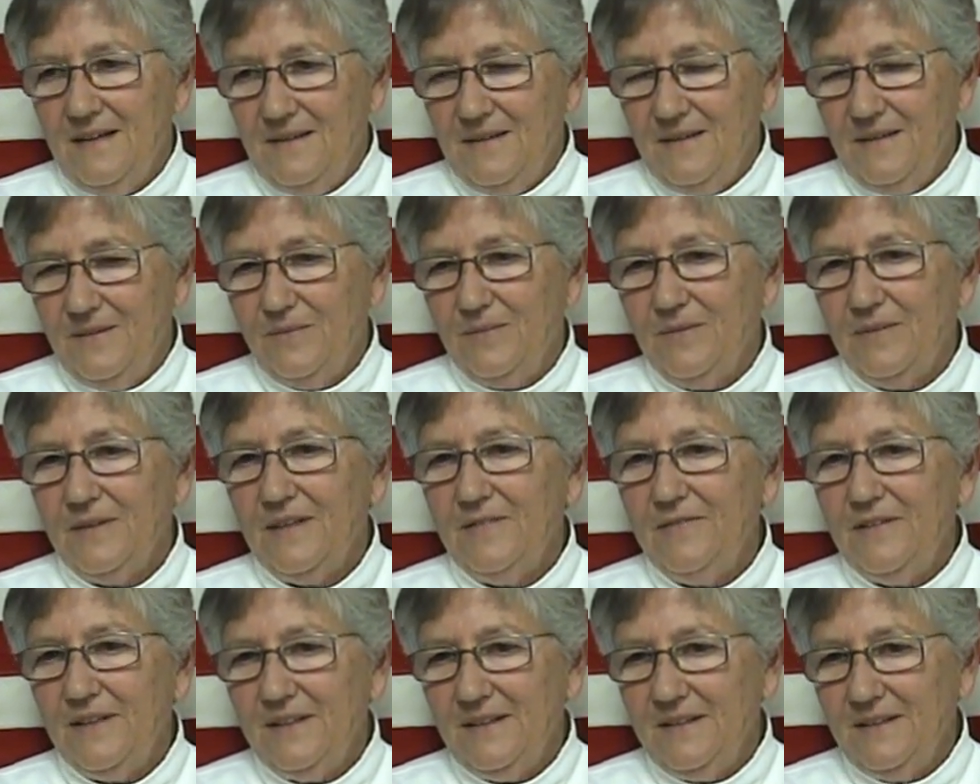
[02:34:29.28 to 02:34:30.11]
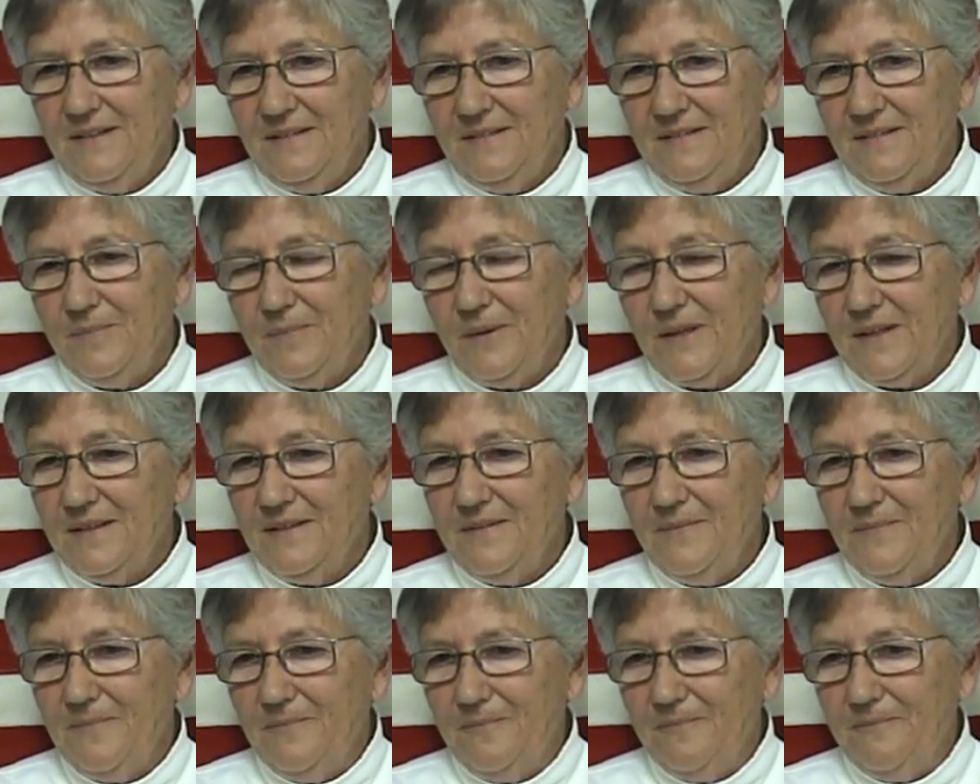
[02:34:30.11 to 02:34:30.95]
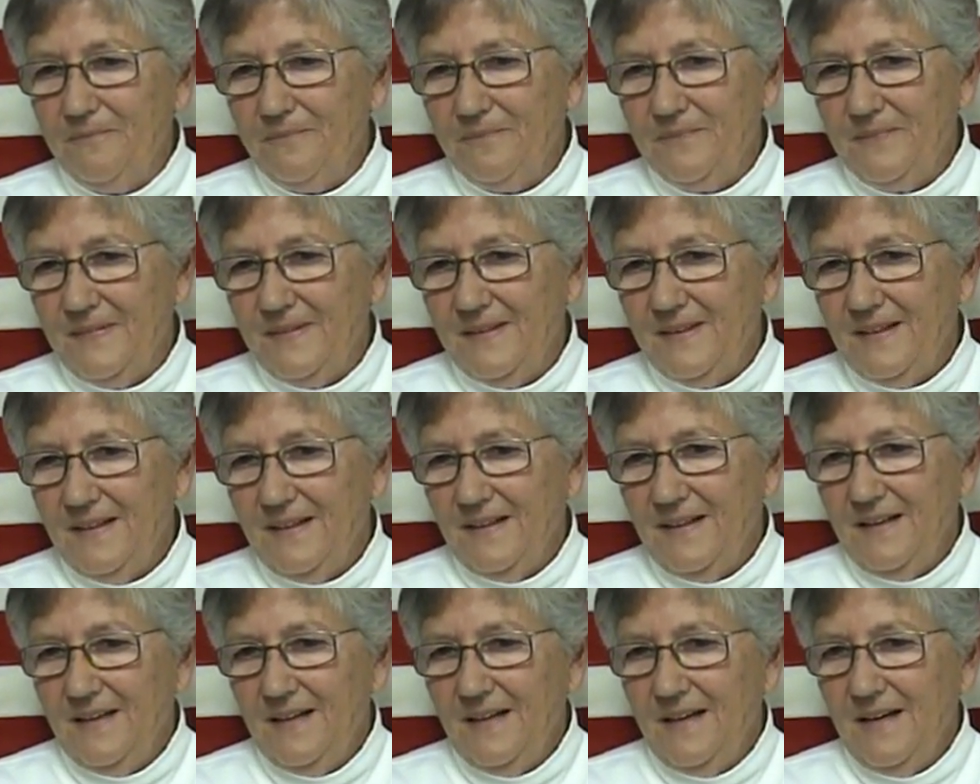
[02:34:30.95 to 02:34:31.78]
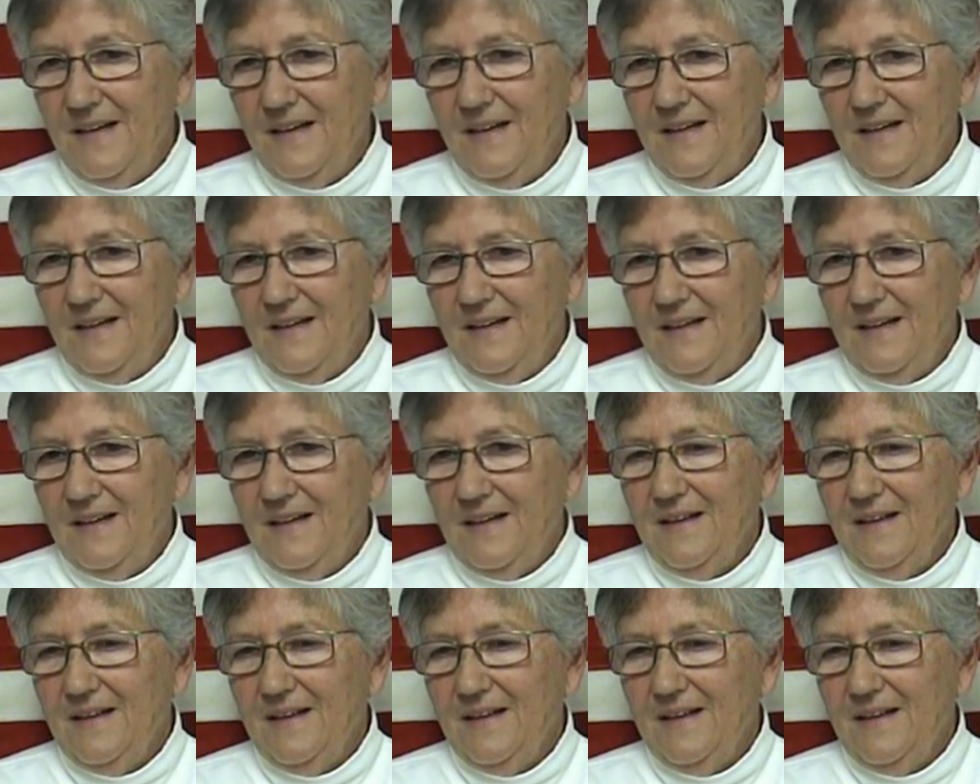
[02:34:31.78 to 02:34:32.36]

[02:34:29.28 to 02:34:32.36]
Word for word: uh, living, pardon? Out of Little Rock.